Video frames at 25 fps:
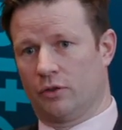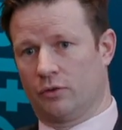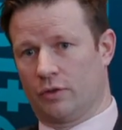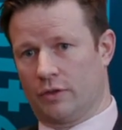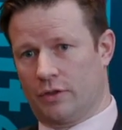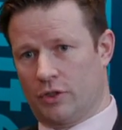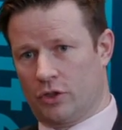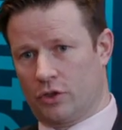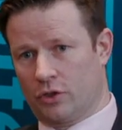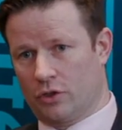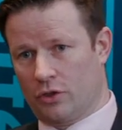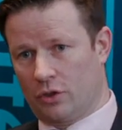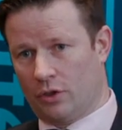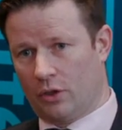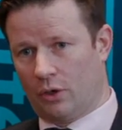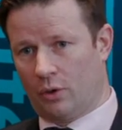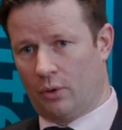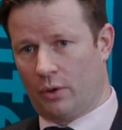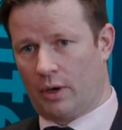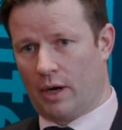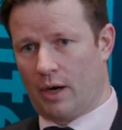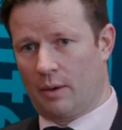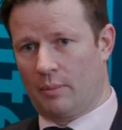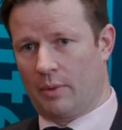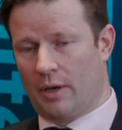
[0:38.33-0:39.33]
transition to the low
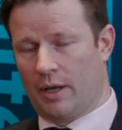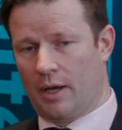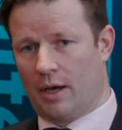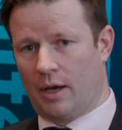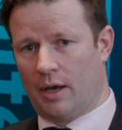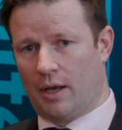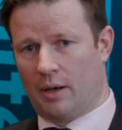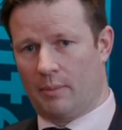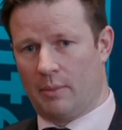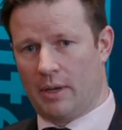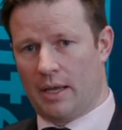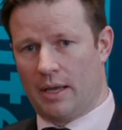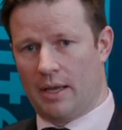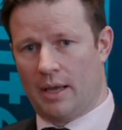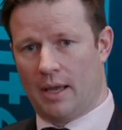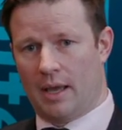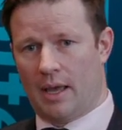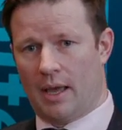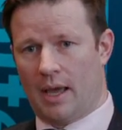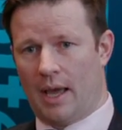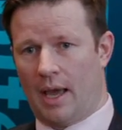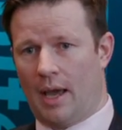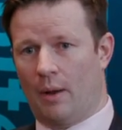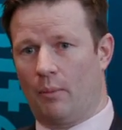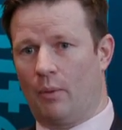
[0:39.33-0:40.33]
carbon economy,
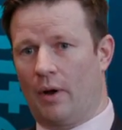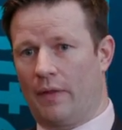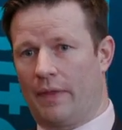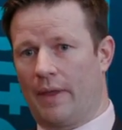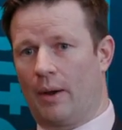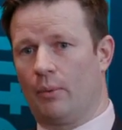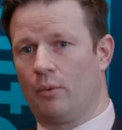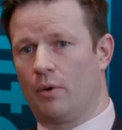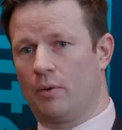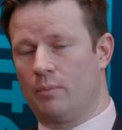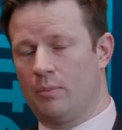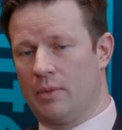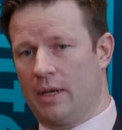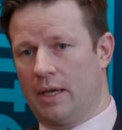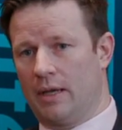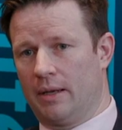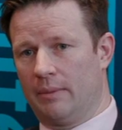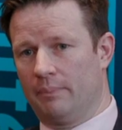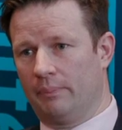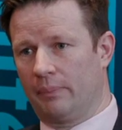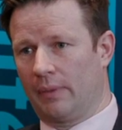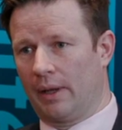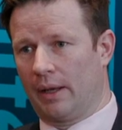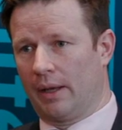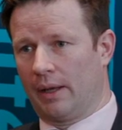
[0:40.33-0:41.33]
and what that would
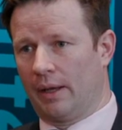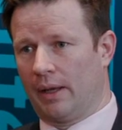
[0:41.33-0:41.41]
mean.